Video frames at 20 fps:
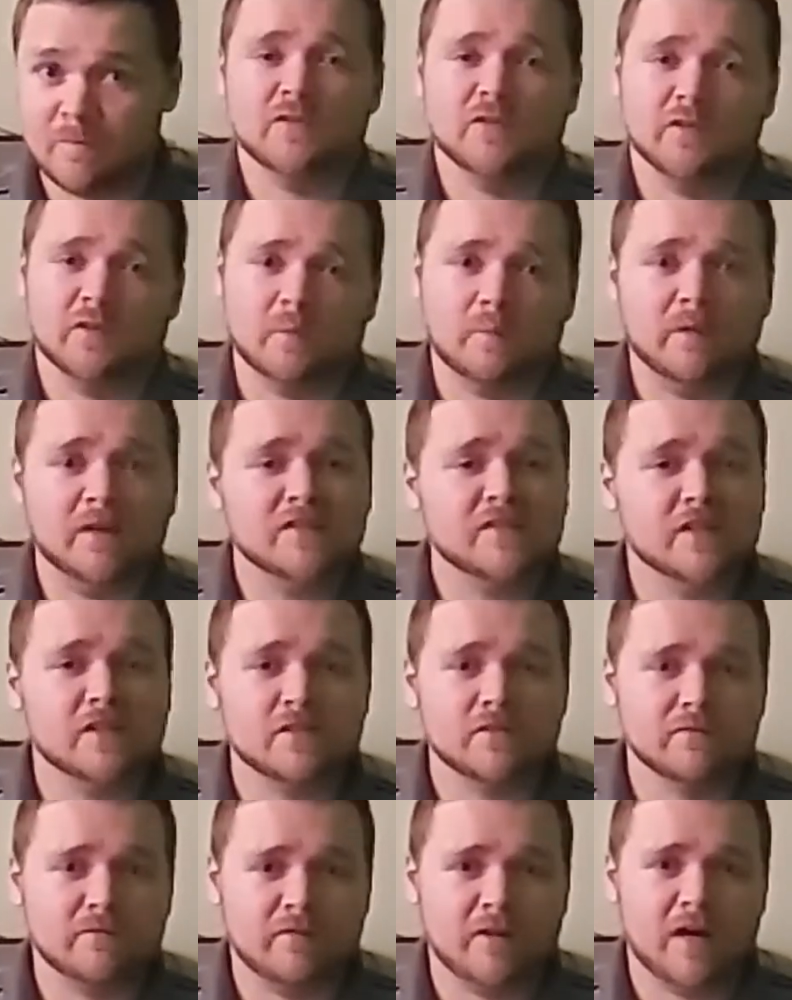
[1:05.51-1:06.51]
So the
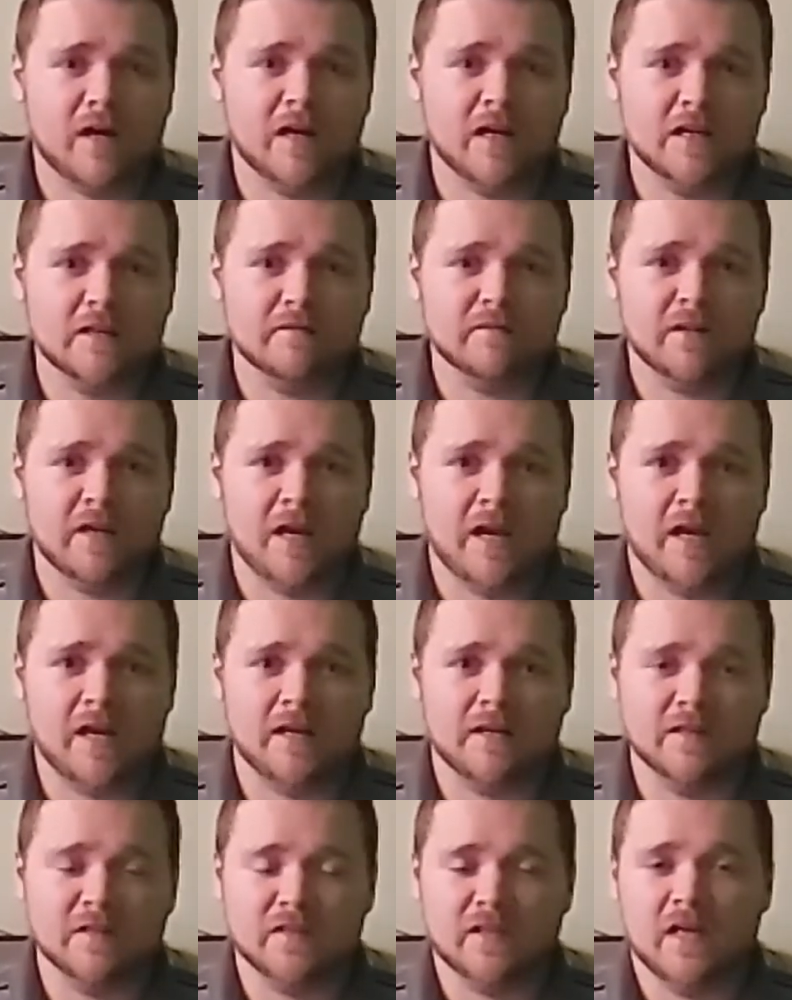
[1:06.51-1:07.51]
PlayStation 5
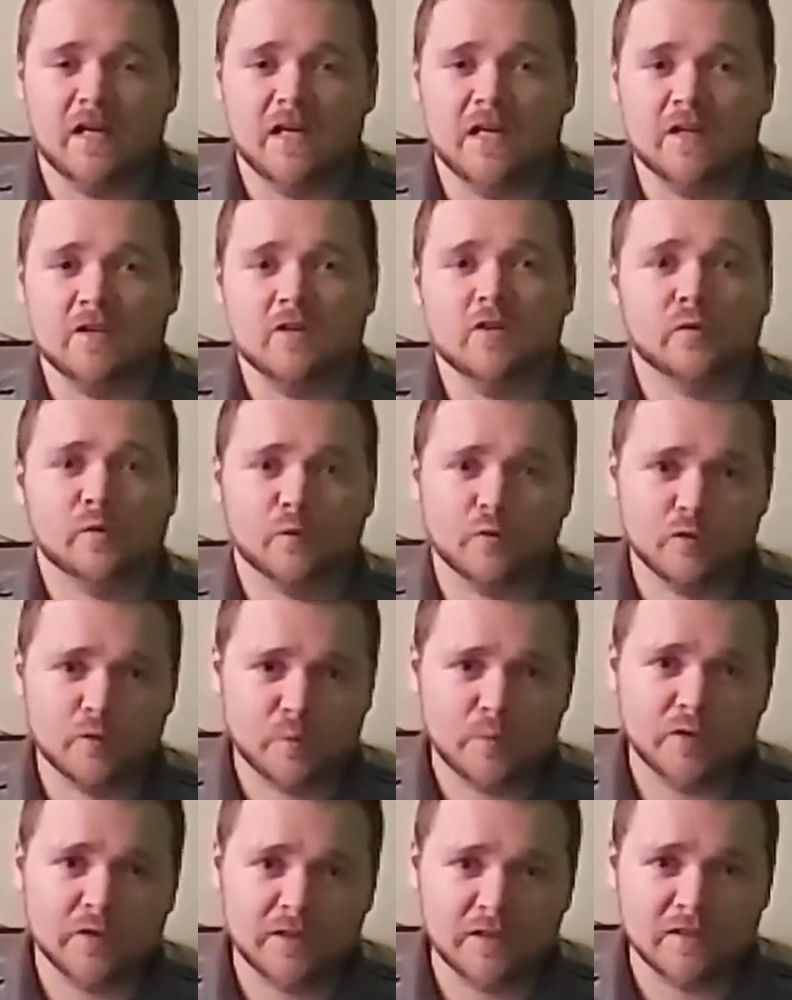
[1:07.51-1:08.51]
has a
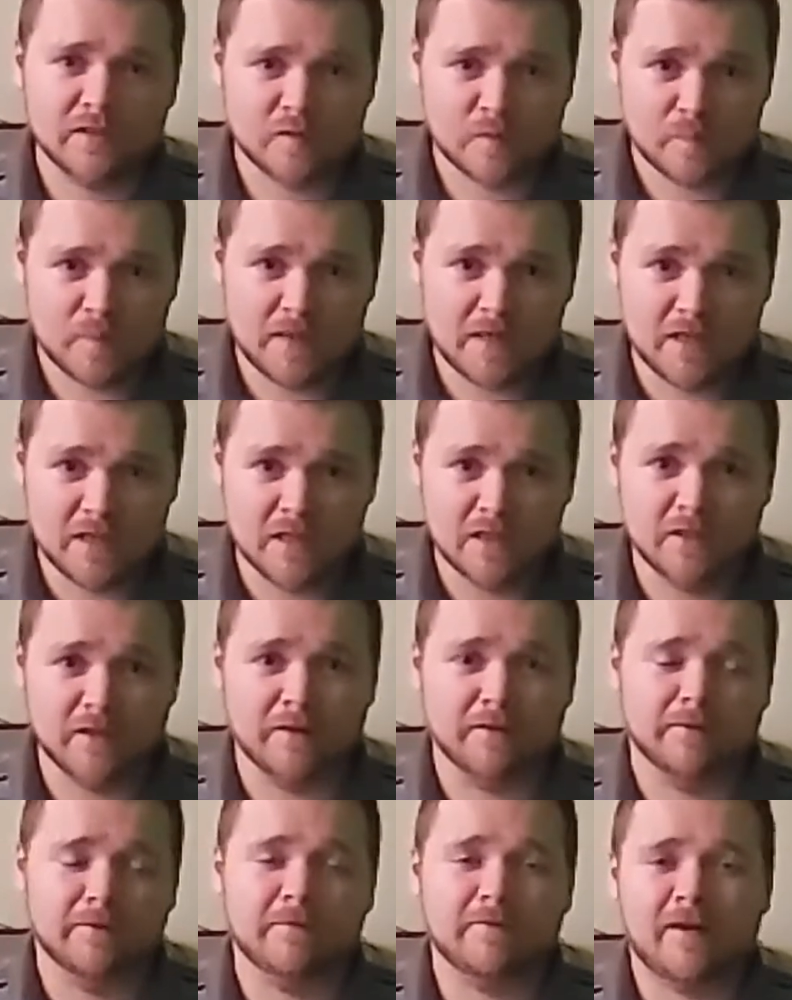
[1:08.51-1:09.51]
throughput speed
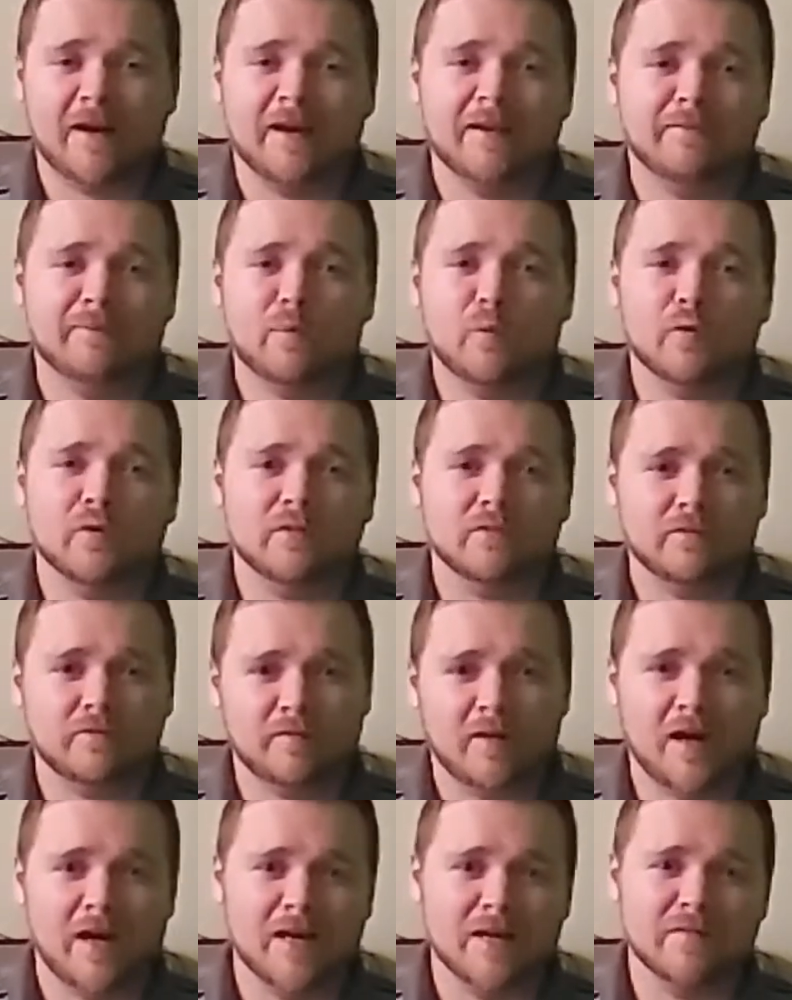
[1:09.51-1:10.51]
of
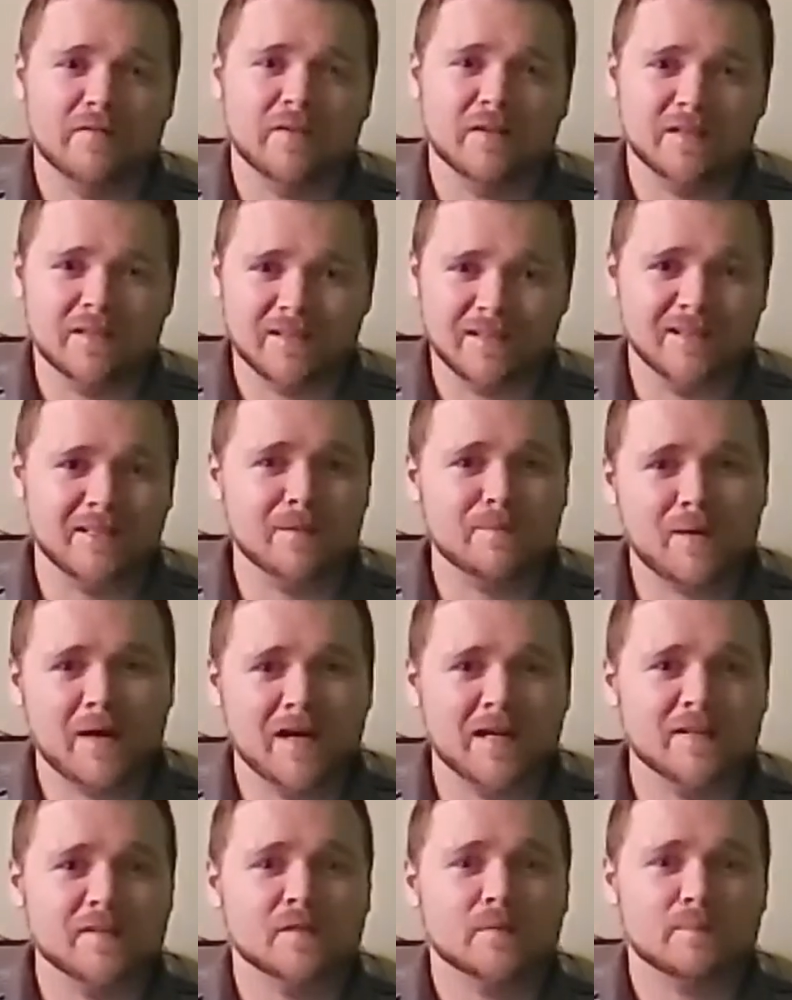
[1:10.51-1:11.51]
5.5
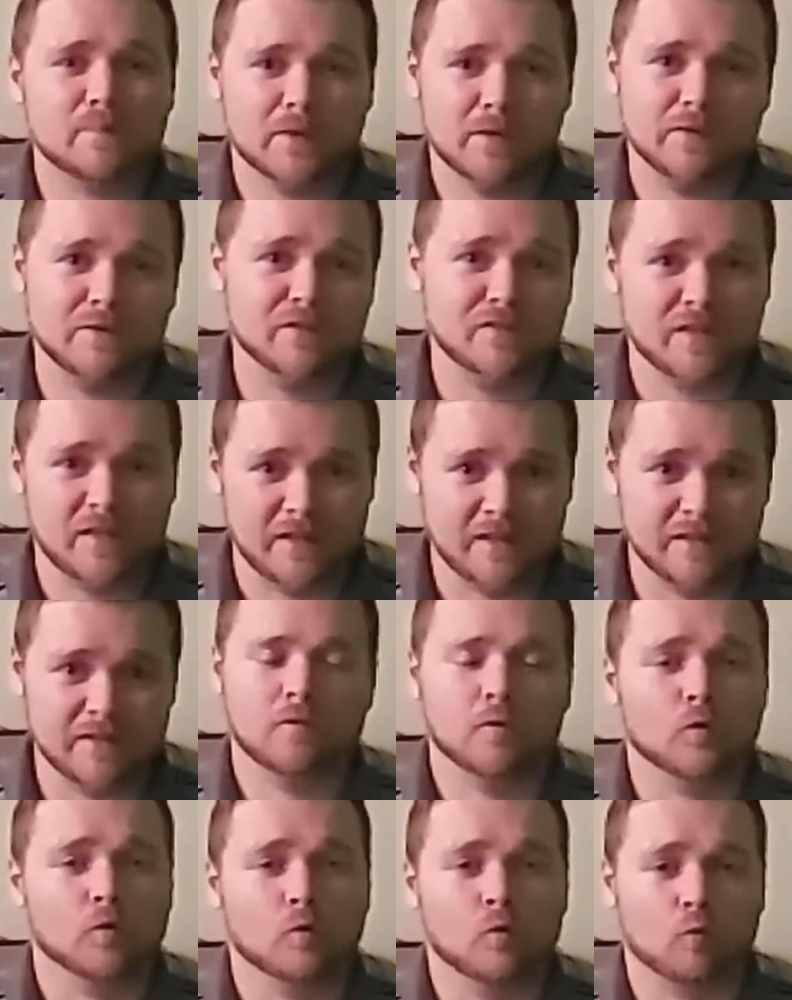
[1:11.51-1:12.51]
gigabytes per second
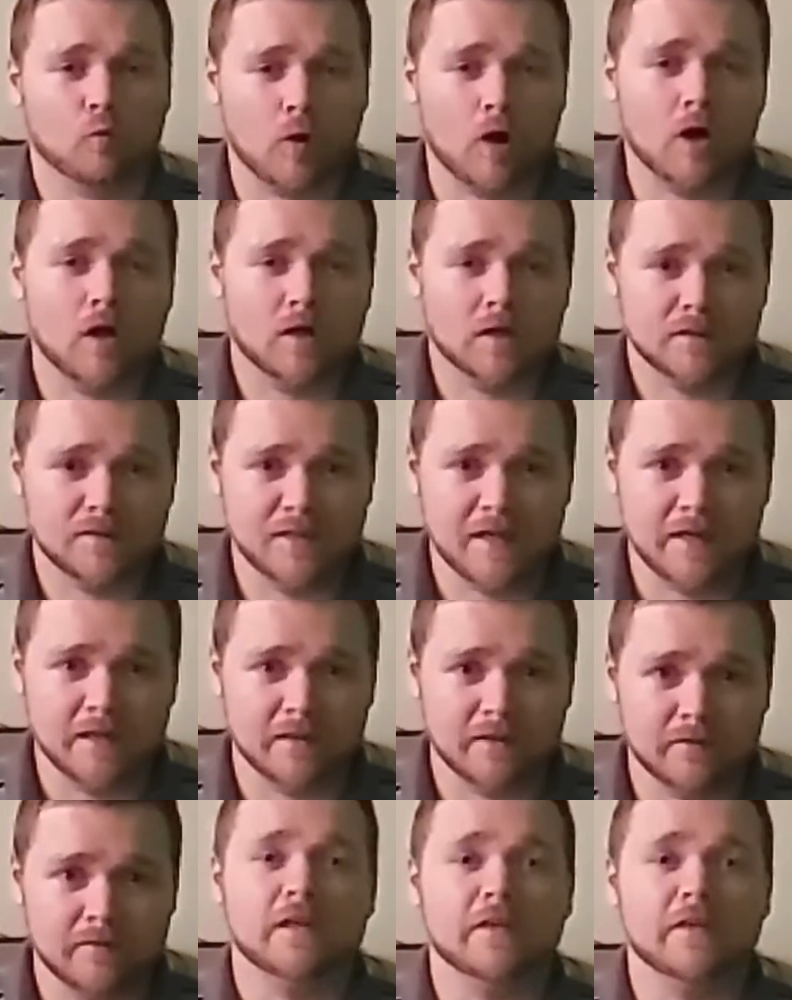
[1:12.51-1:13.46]
for raw data.